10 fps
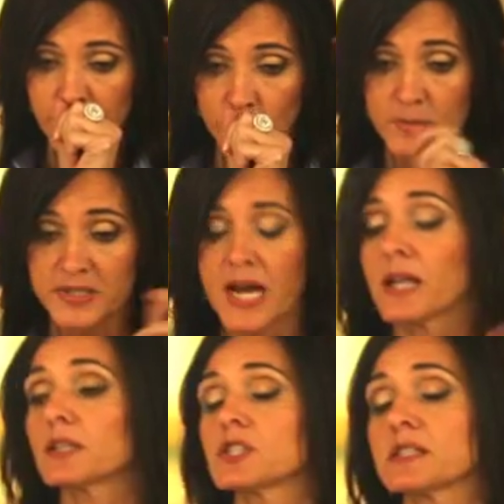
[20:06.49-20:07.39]

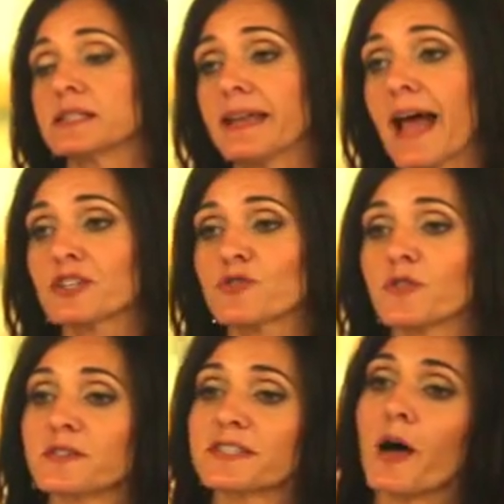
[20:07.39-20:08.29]
rheumatologist in
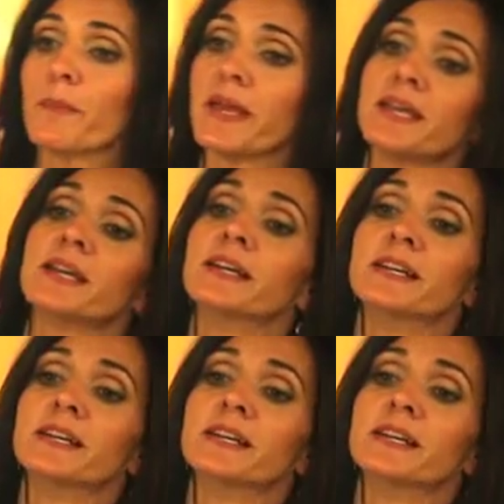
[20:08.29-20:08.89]
Nashville tell me